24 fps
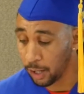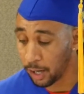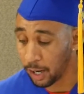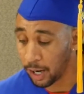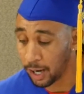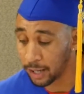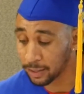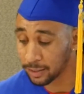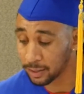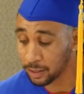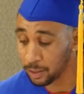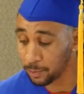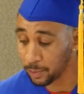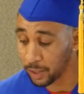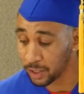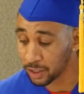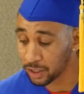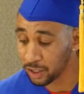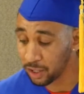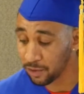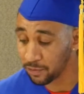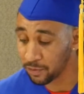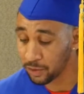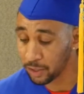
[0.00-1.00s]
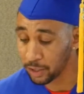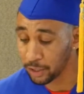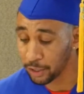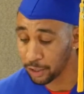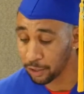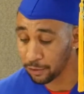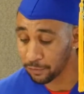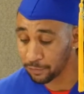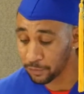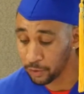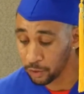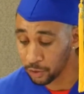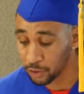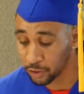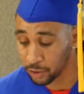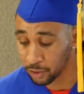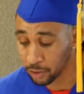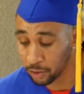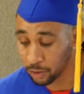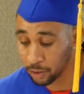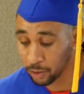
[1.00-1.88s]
I see myself in the near future